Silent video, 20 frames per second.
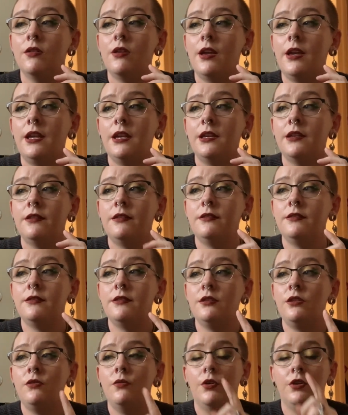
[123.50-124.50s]
and
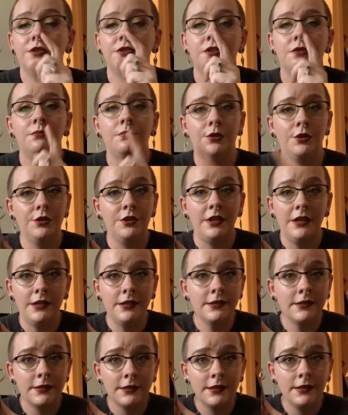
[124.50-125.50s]
you also burn
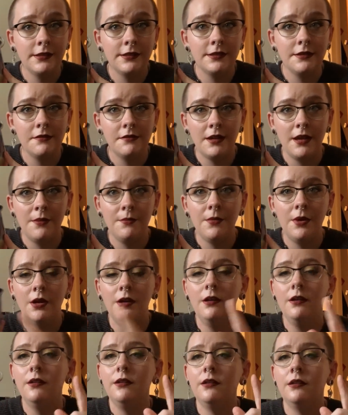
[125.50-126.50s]
incense in that
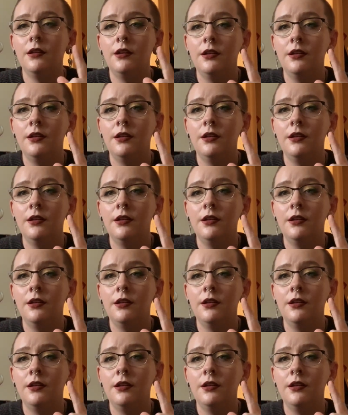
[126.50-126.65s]
mug,